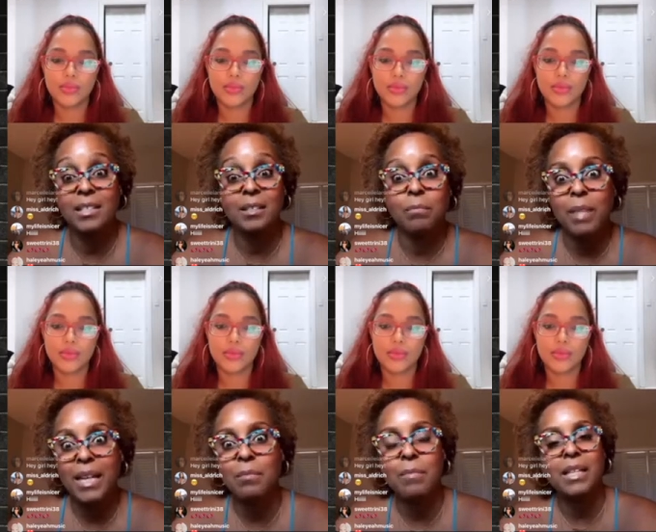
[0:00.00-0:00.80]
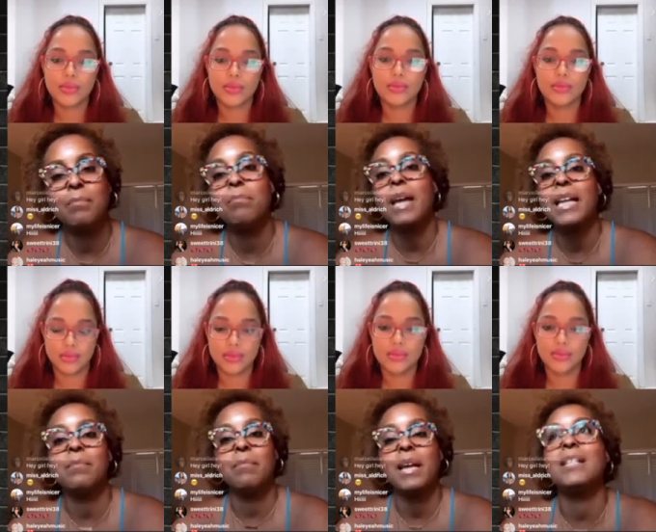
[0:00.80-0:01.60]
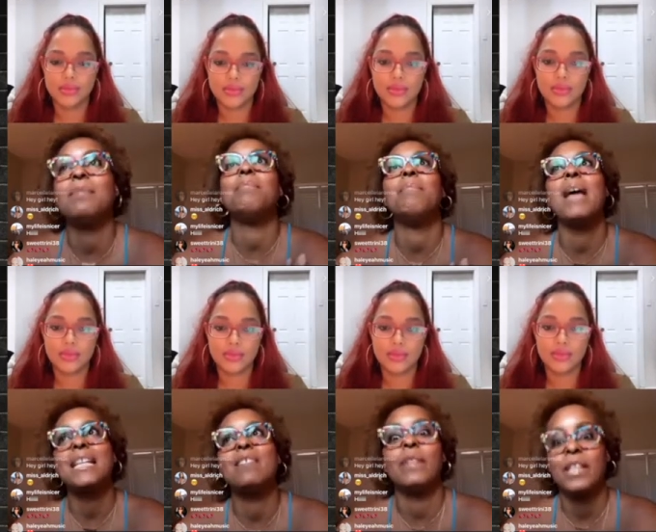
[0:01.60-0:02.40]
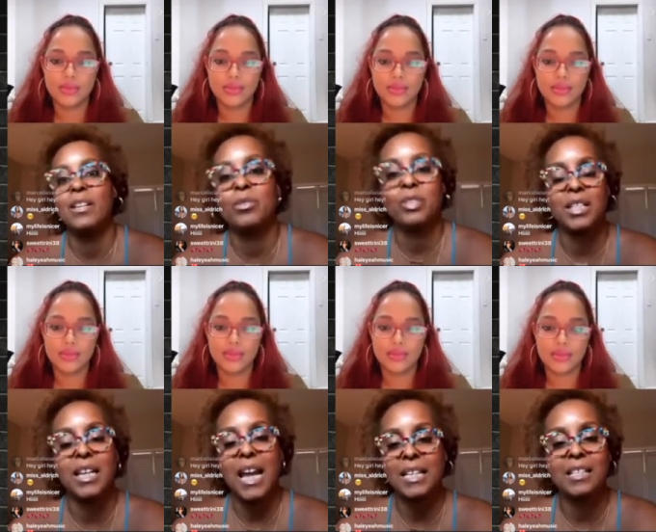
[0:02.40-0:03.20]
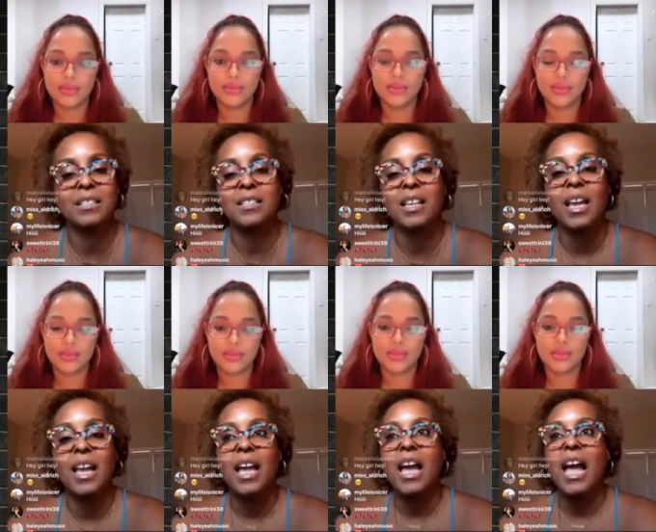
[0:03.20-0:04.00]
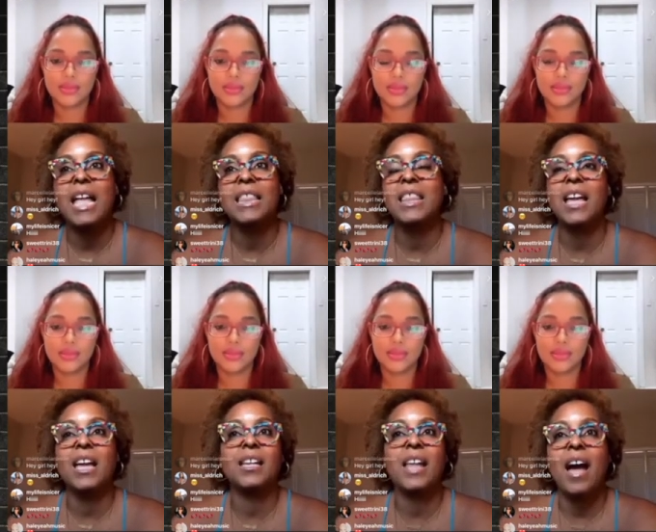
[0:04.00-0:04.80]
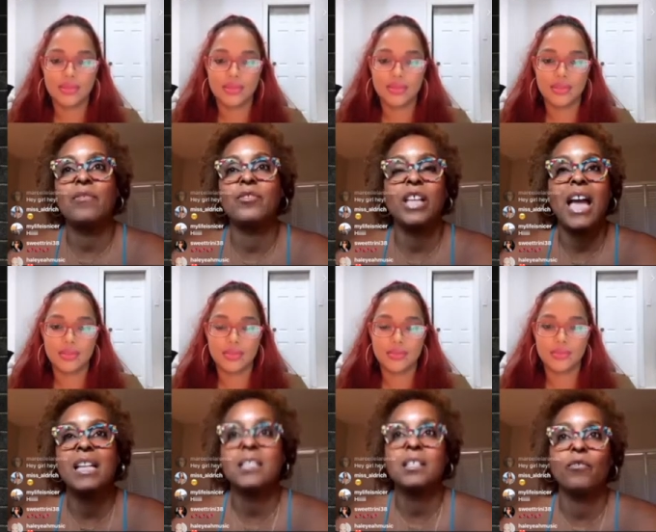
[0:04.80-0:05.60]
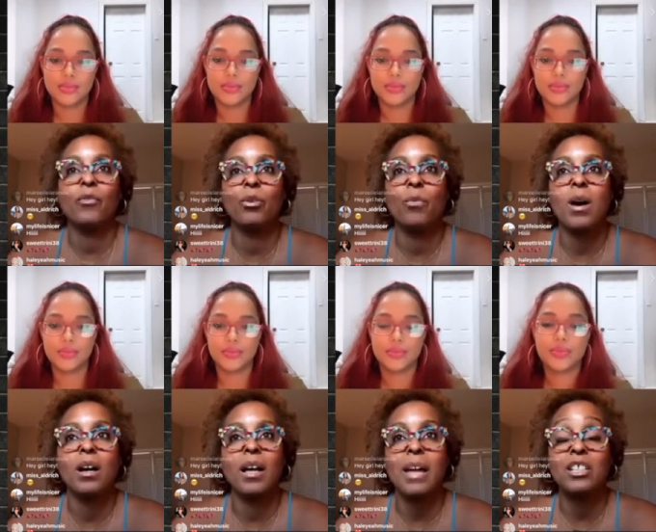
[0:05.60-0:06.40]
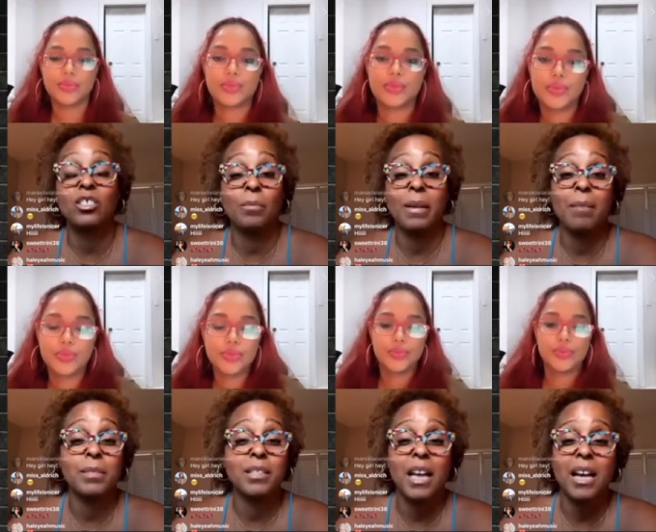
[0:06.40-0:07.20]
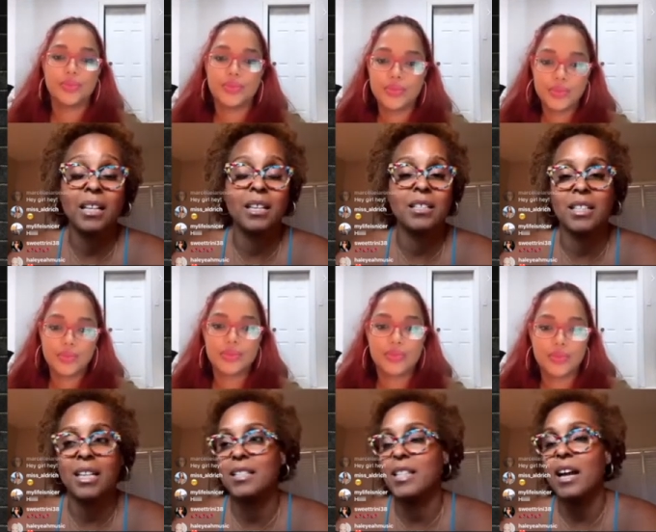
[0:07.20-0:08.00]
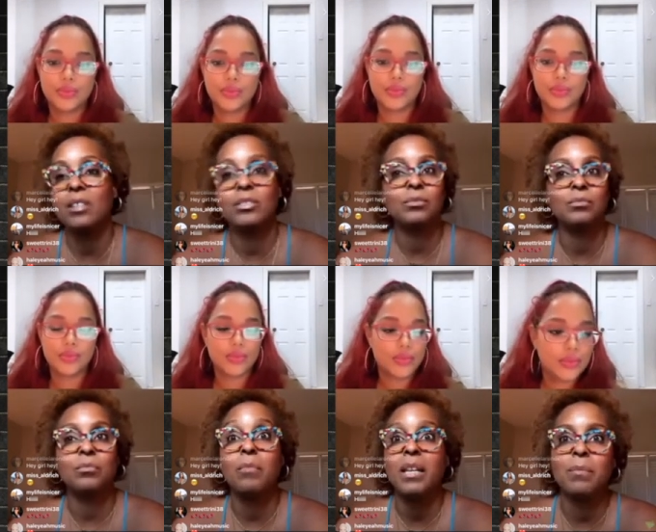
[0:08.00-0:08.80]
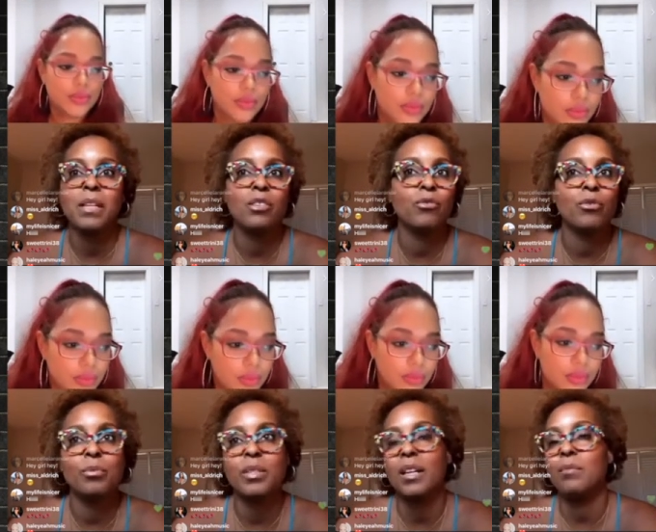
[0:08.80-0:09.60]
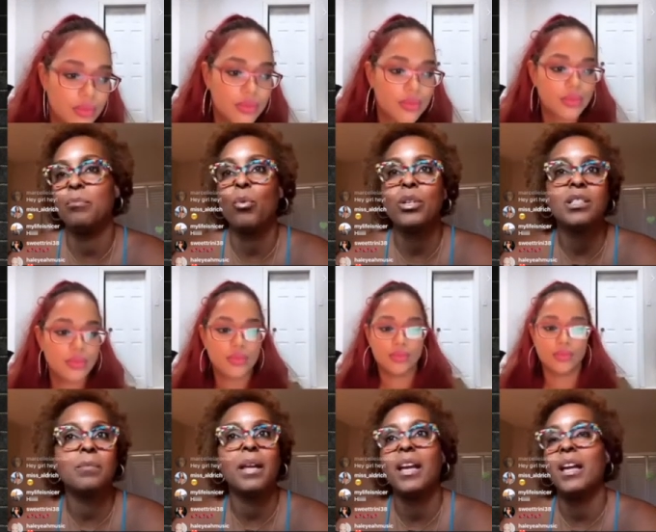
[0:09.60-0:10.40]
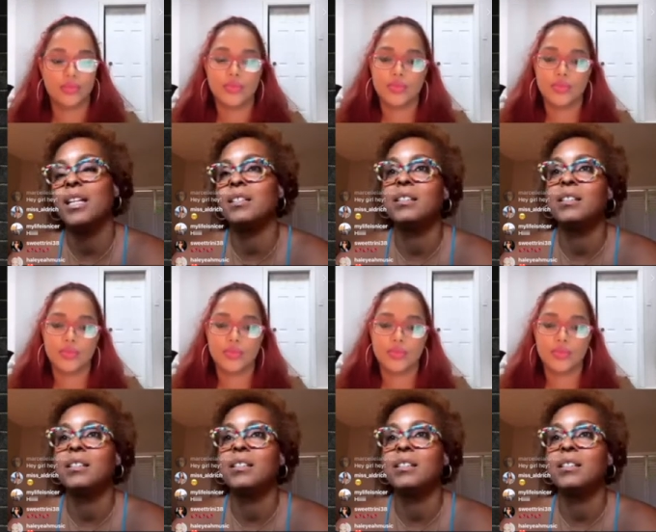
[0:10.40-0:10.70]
Speaker 1: many, many, many, many, many videos in the 90s. And then after casting for a while, I actually became a stylist and I styled many, many groups like Boyz II Men and